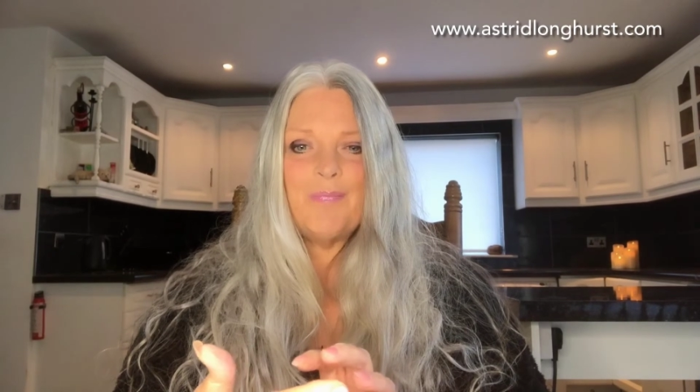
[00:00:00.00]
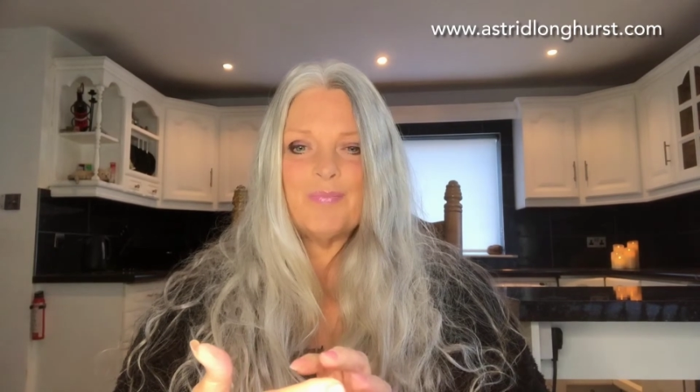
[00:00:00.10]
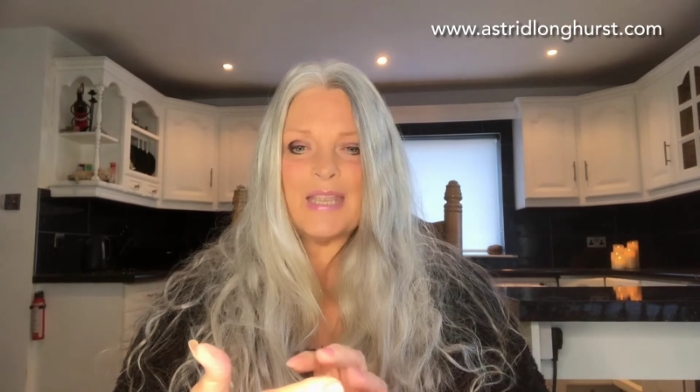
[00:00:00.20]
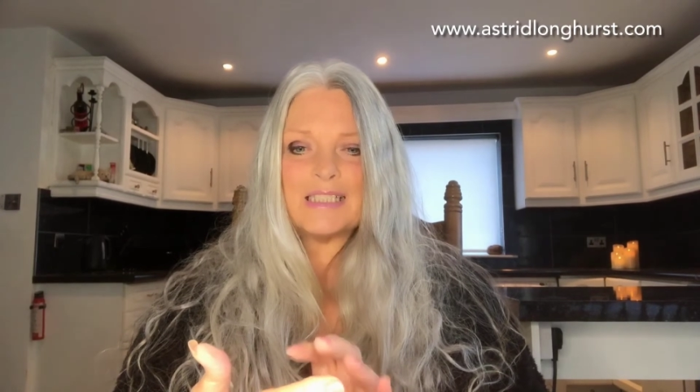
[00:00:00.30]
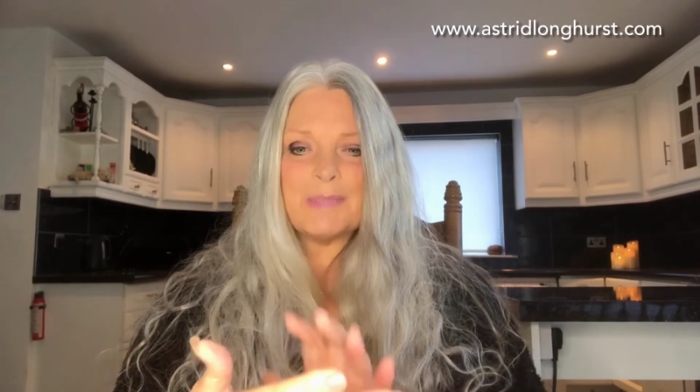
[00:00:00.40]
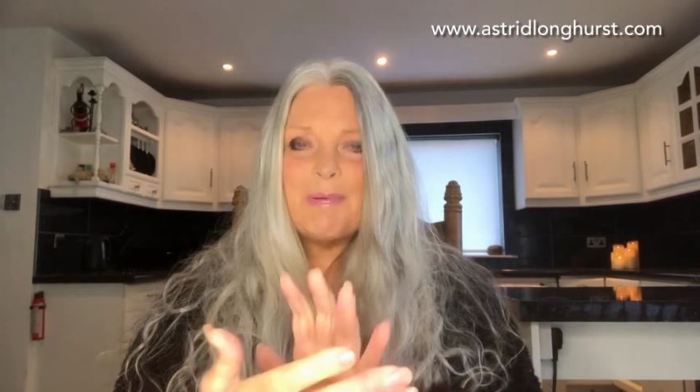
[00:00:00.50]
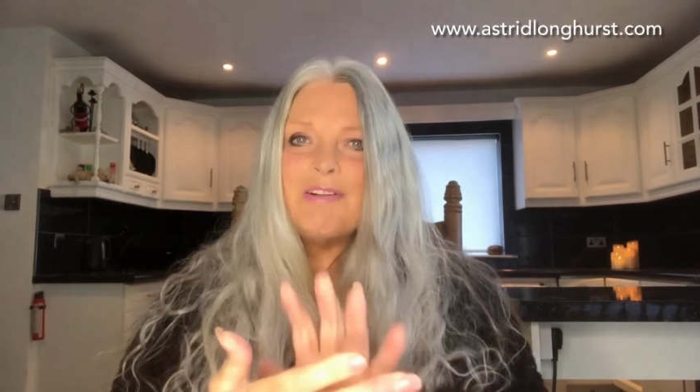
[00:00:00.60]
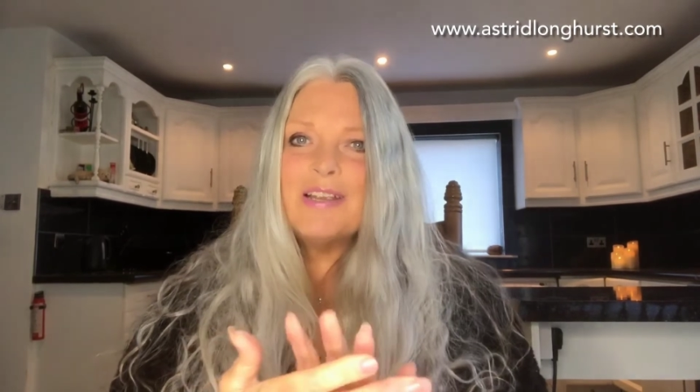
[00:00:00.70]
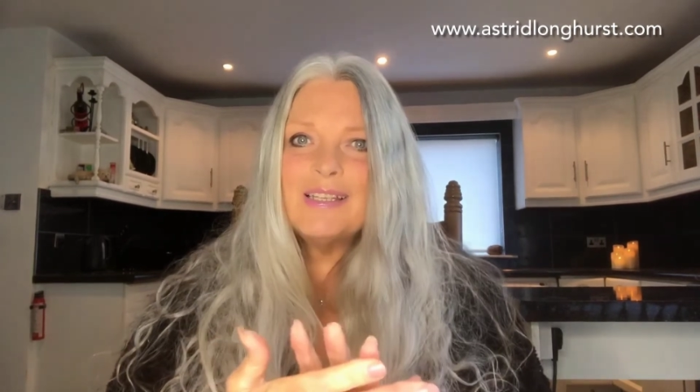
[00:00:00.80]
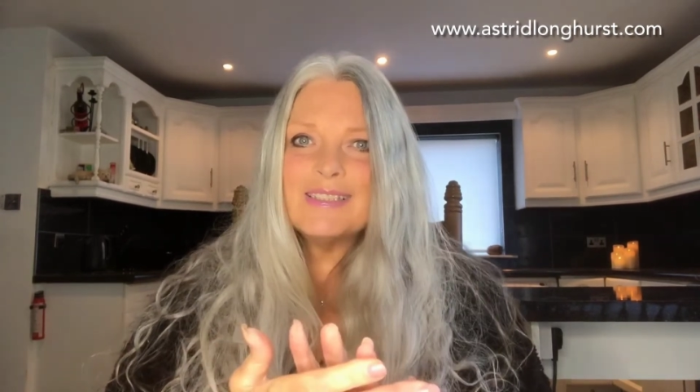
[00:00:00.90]

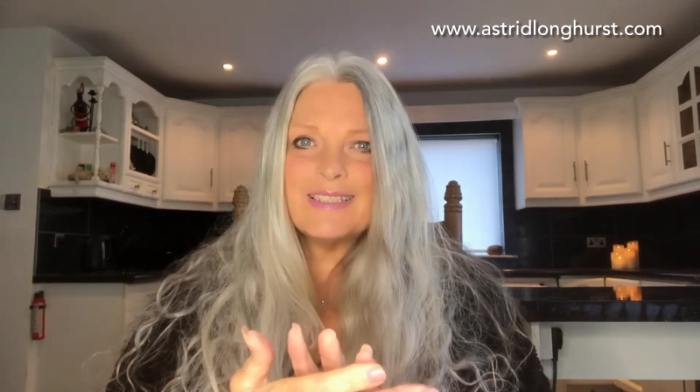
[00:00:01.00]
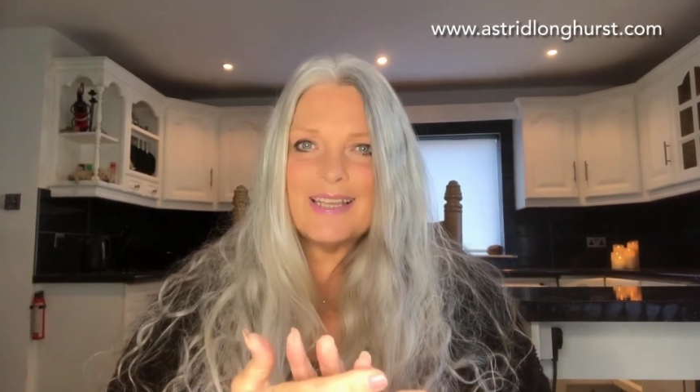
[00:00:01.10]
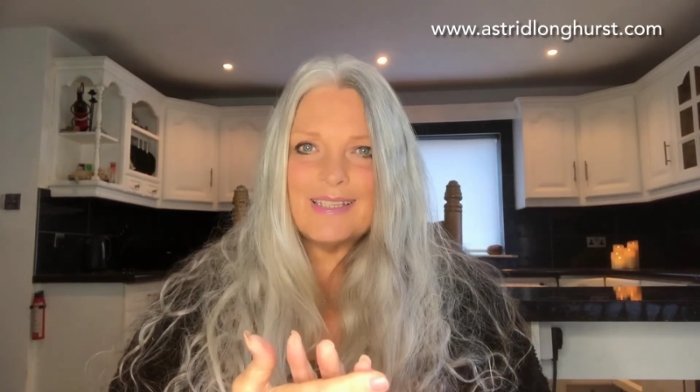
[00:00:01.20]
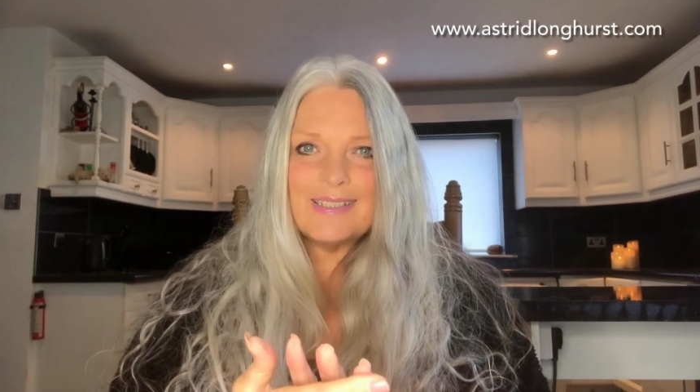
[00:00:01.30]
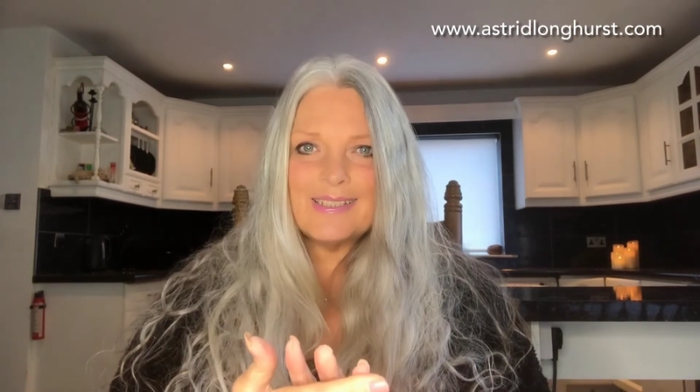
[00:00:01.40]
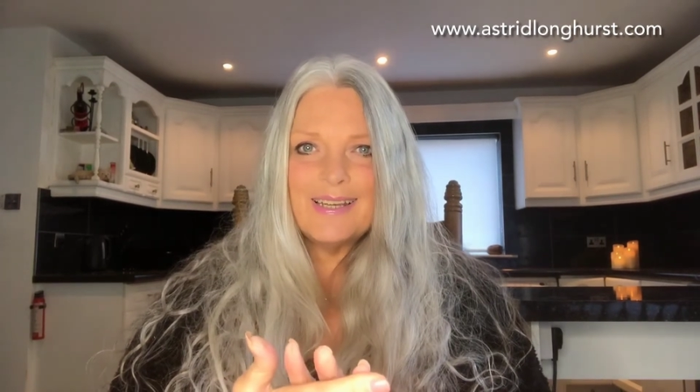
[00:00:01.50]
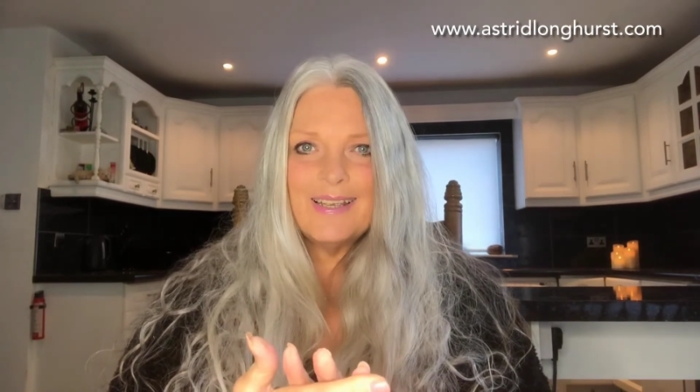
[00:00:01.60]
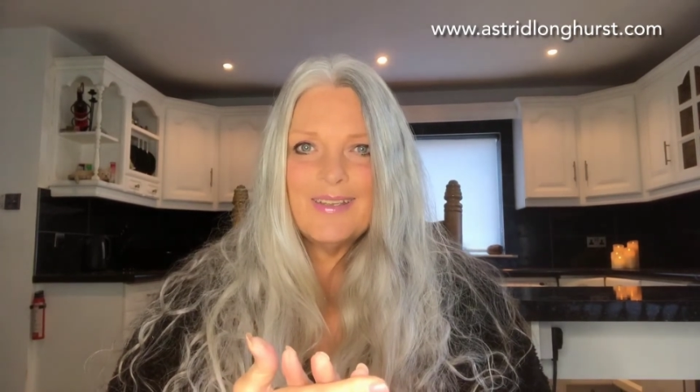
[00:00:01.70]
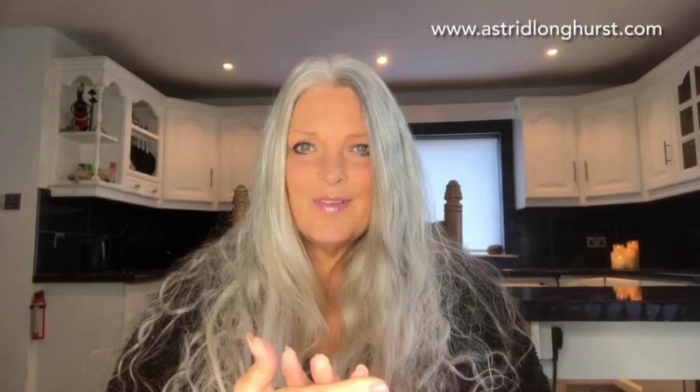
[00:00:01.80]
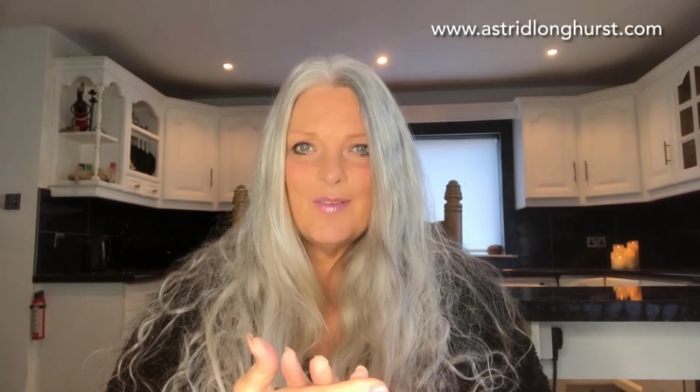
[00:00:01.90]
experiences
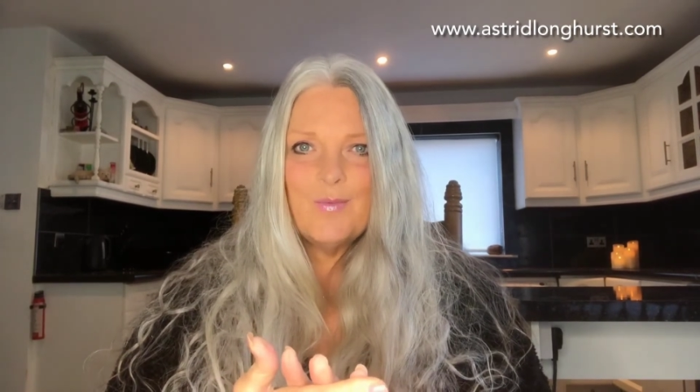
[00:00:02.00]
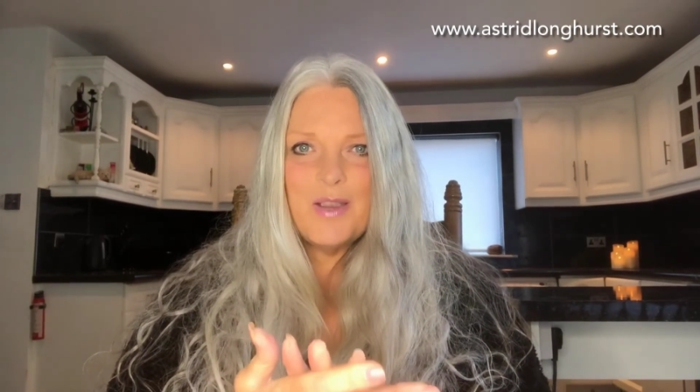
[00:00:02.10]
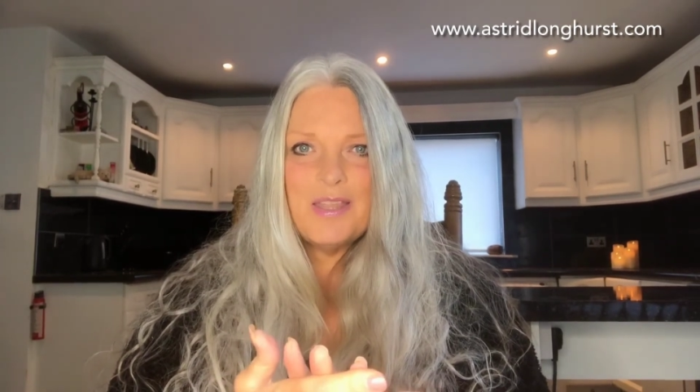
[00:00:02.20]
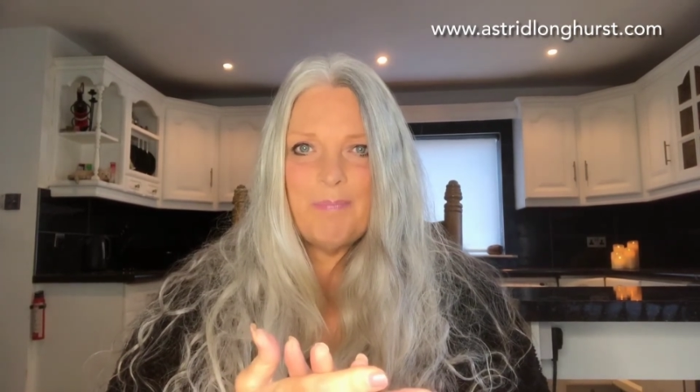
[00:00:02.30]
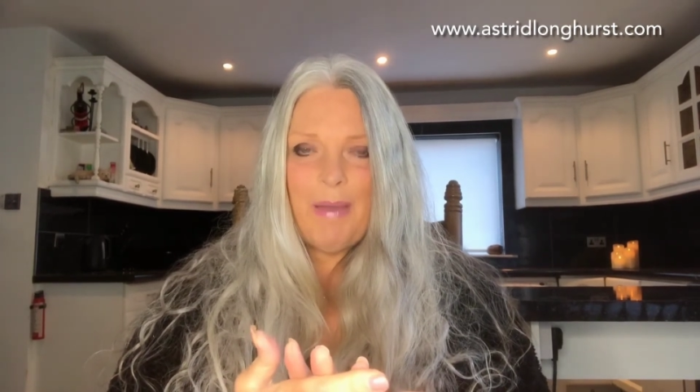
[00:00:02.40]
with